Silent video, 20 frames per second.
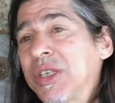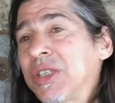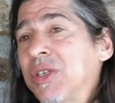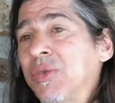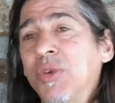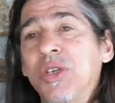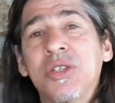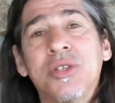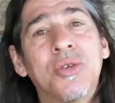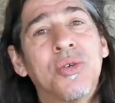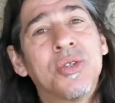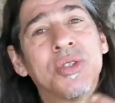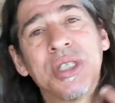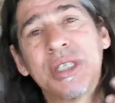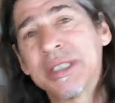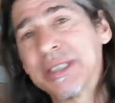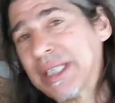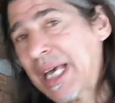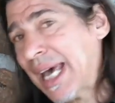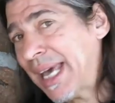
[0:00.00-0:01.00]
to reduce
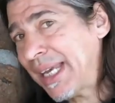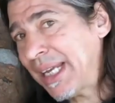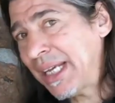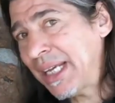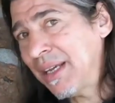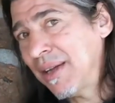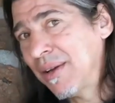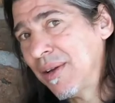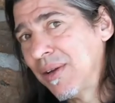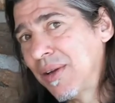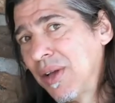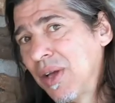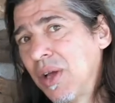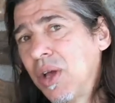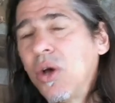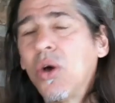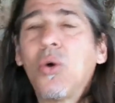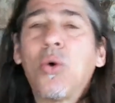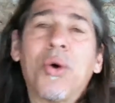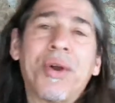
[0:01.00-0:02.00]
anxiety
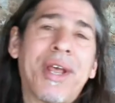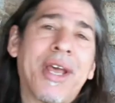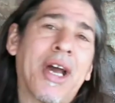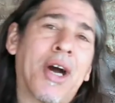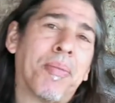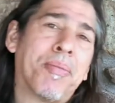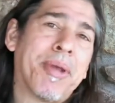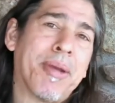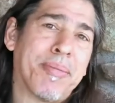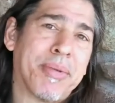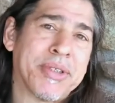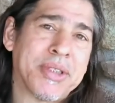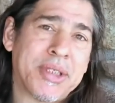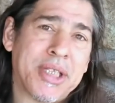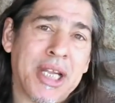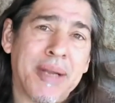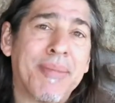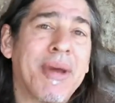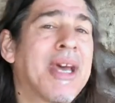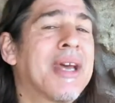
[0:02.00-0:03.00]
or to help people
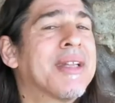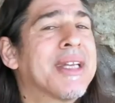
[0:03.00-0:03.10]
sleep.